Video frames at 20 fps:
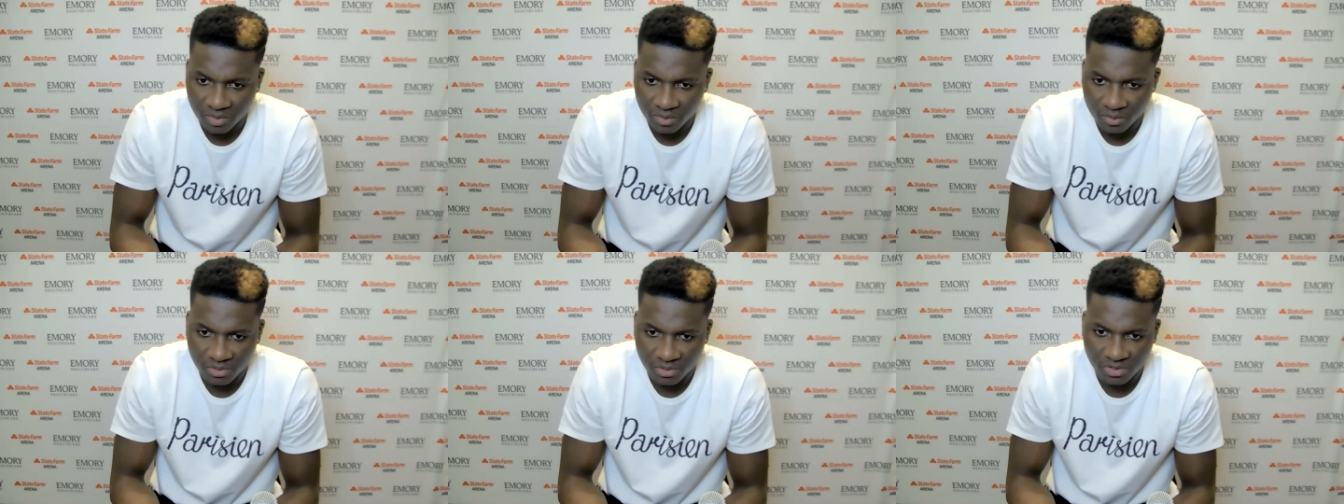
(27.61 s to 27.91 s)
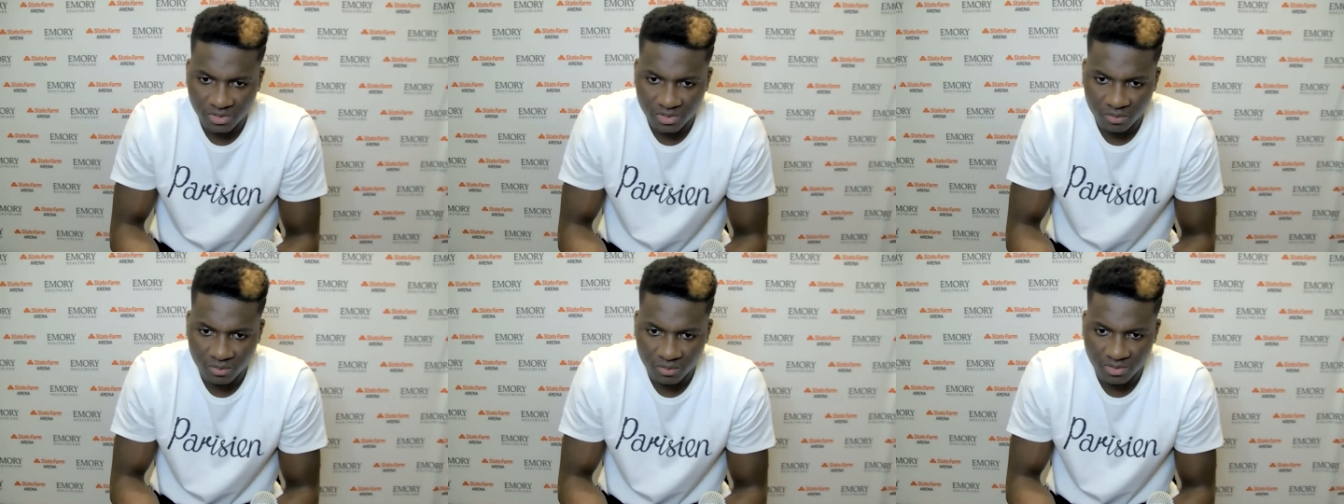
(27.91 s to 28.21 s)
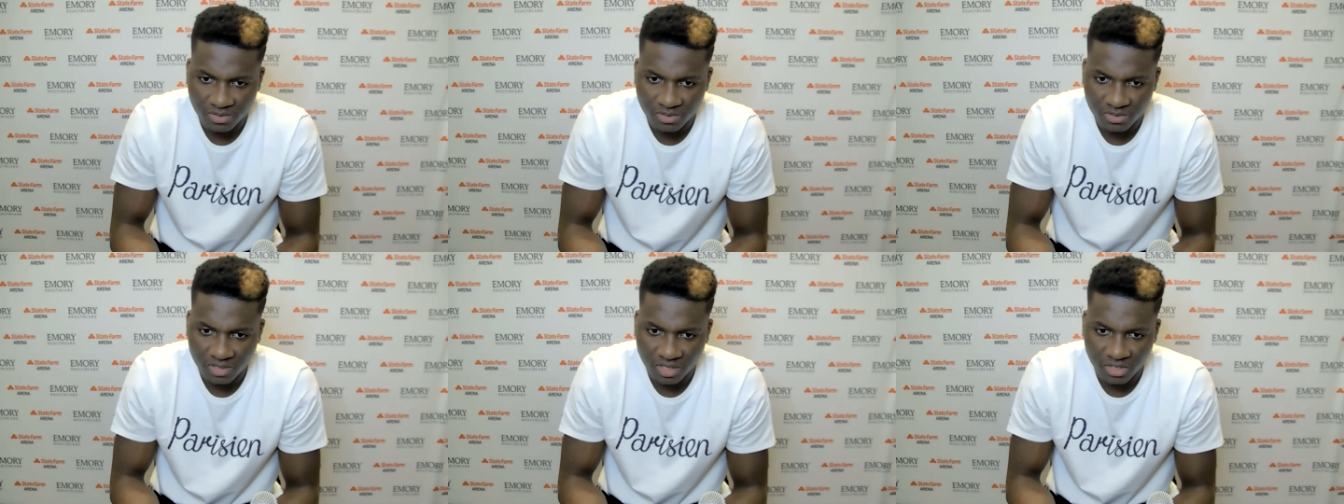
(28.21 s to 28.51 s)
it
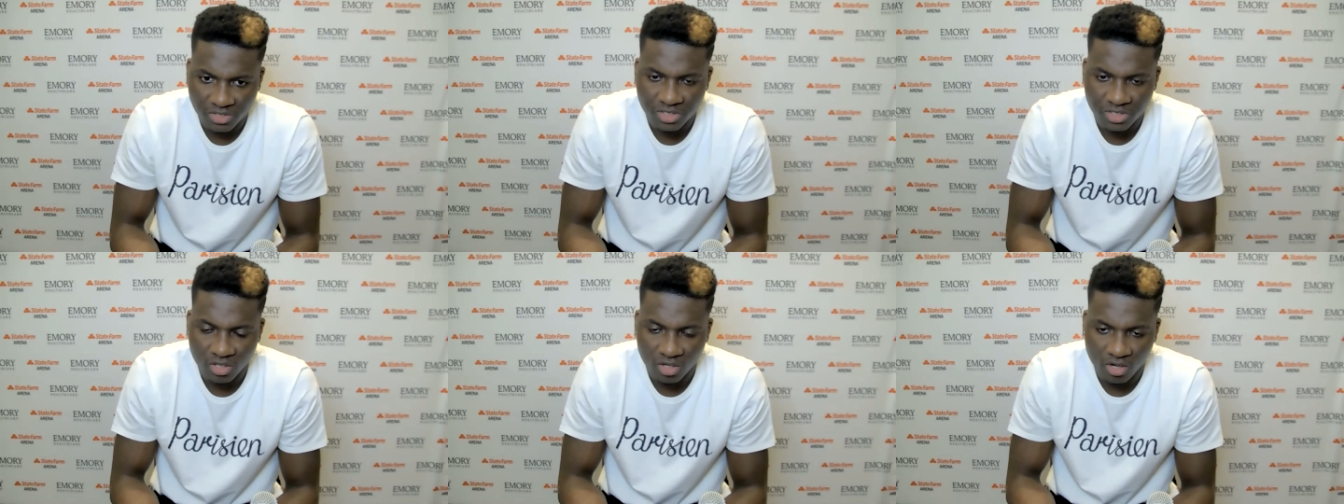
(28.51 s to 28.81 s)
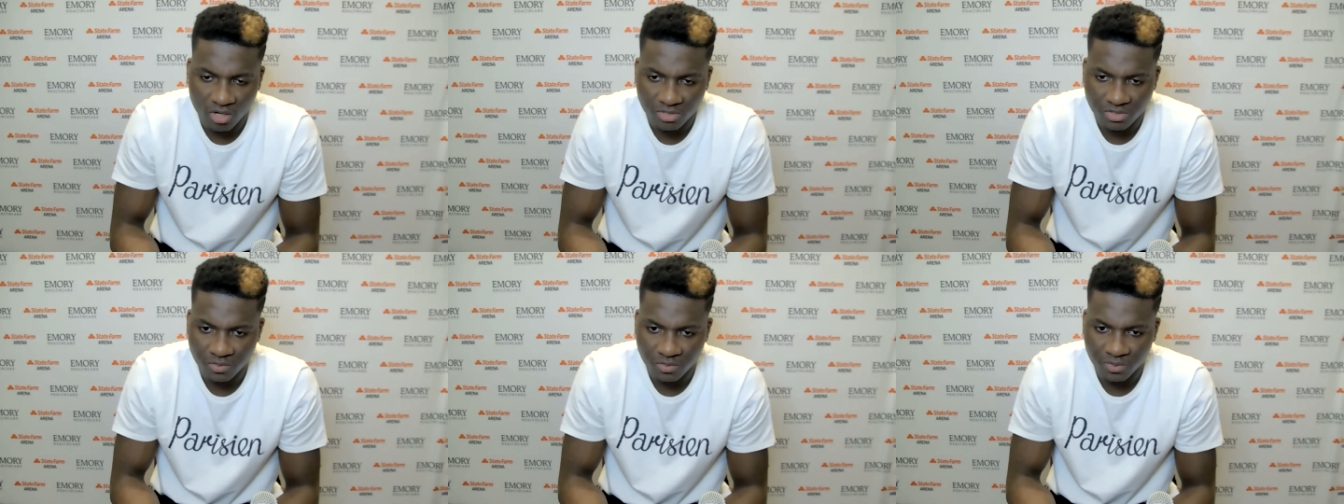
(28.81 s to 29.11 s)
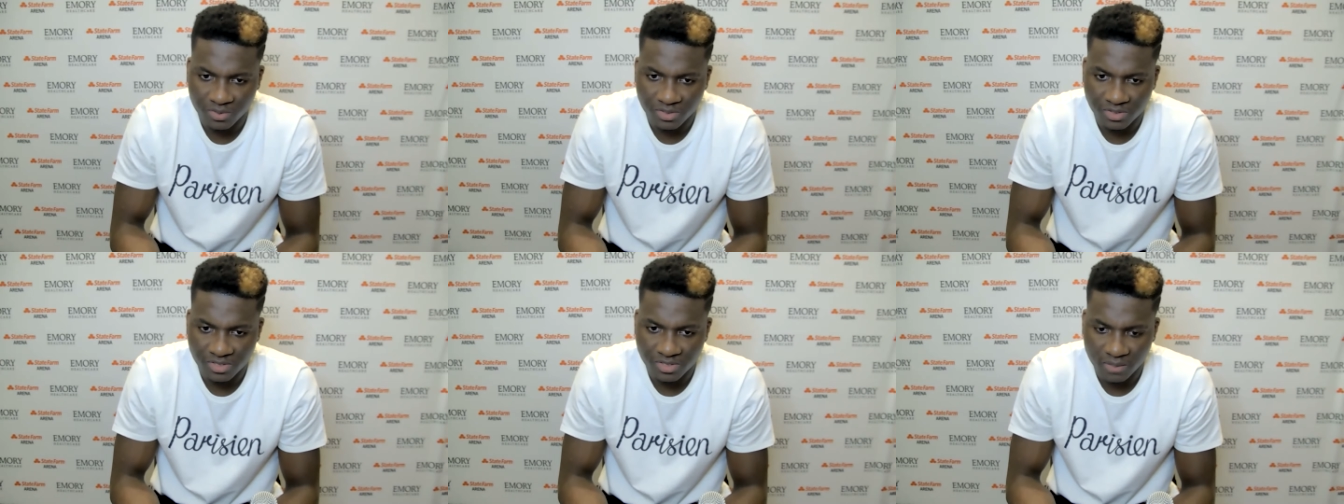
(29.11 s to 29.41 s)
was actually hard to
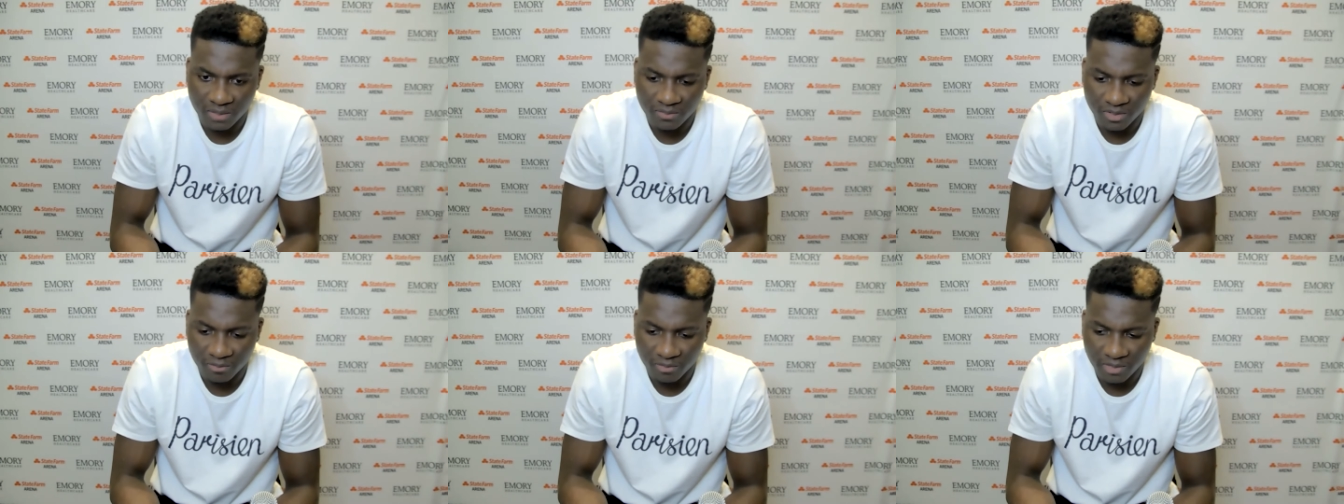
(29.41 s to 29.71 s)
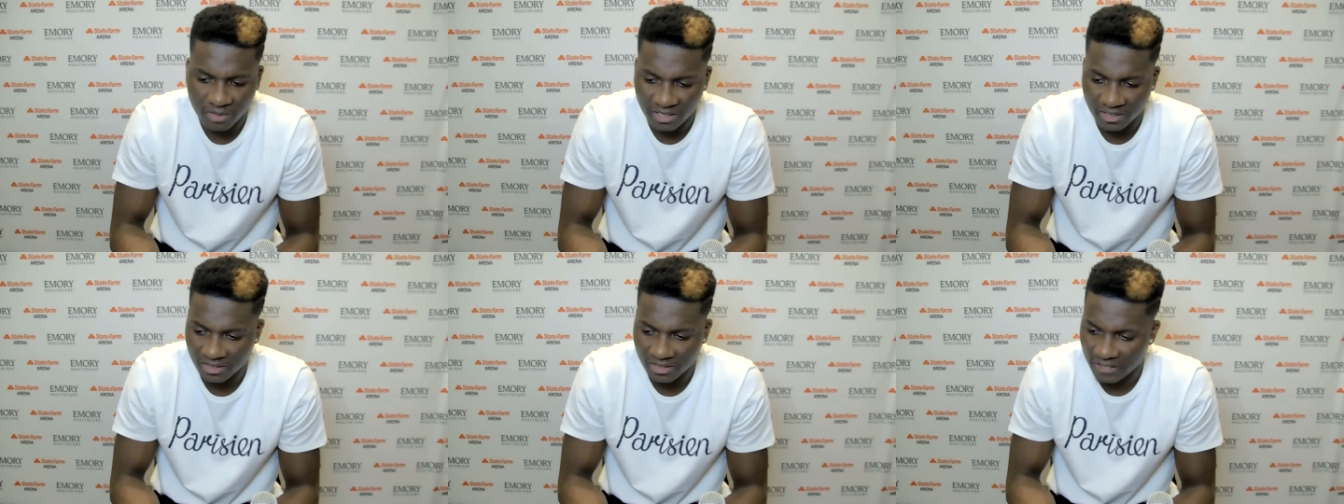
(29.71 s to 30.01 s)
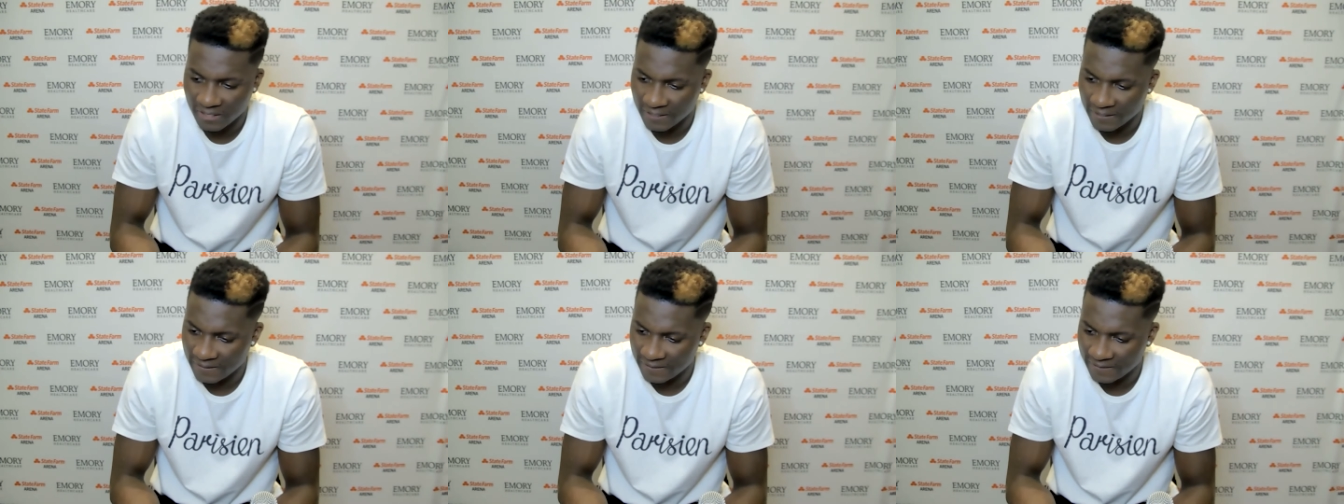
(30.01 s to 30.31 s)
really stop them like that.